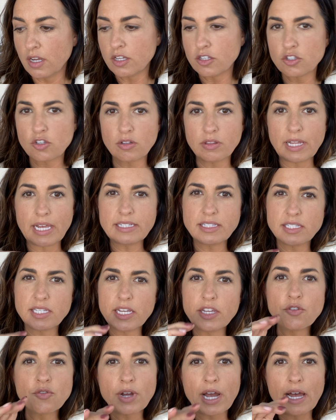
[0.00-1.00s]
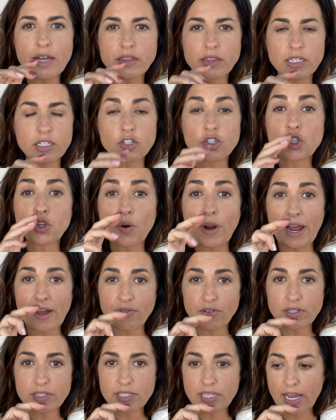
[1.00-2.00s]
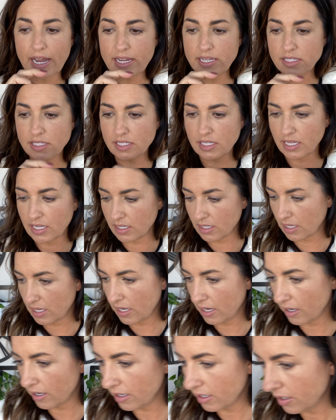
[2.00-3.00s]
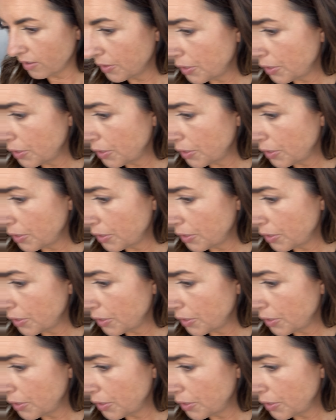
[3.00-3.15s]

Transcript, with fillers: So let's say you got the travel size skincare.